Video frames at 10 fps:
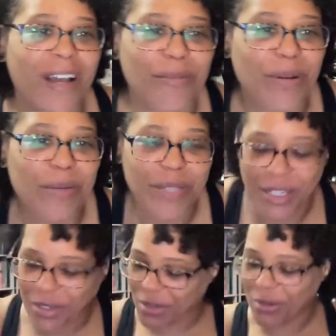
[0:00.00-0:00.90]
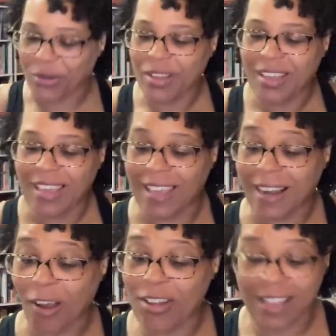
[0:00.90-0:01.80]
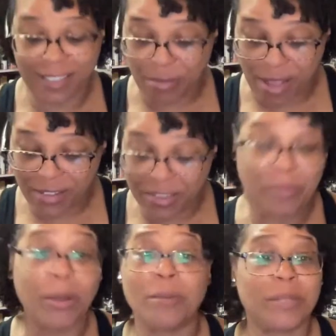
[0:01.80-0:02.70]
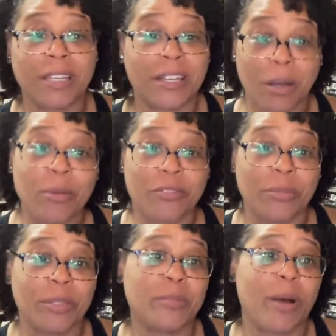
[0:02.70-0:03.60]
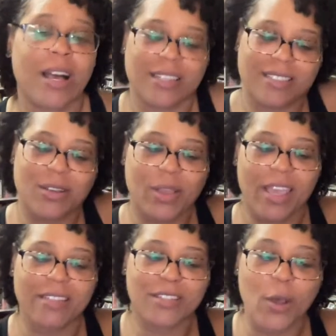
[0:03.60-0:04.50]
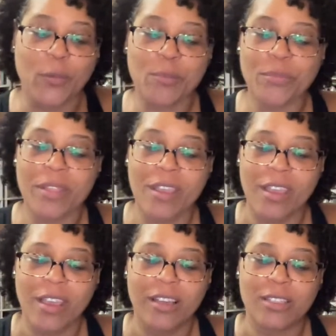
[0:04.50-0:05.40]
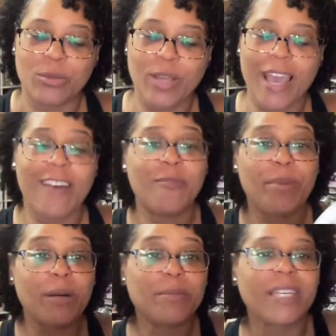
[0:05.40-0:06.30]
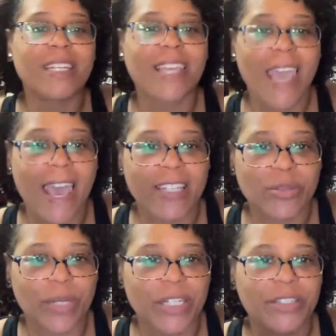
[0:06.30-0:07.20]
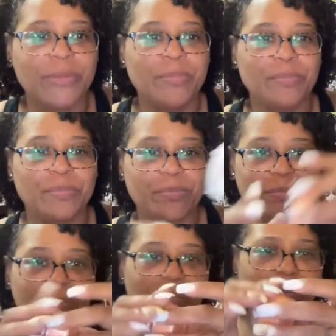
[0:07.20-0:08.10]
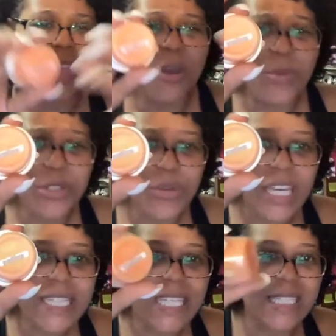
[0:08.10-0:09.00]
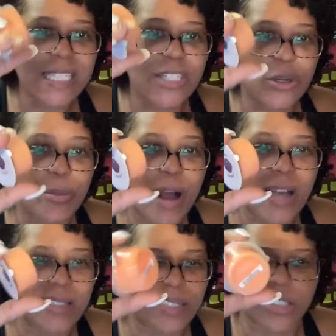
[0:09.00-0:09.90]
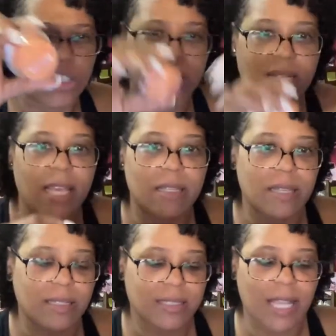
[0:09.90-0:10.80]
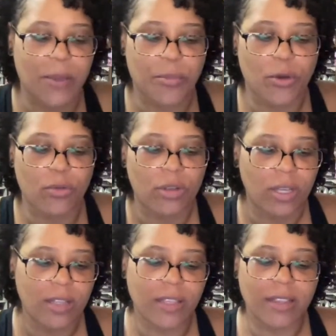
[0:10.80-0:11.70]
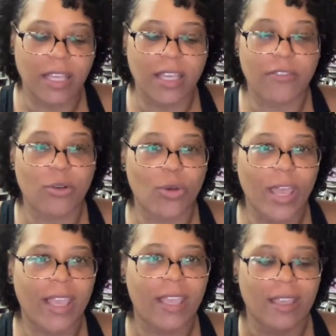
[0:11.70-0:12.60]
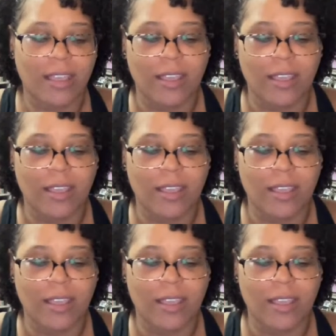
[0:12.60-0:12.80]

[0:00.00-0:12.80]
not a pumpkin girl, and all I smell is pumpkin coming from this box. Okay, so we have pumpkin cashmere. And when you get these in your box, it's just like a sample that they give away.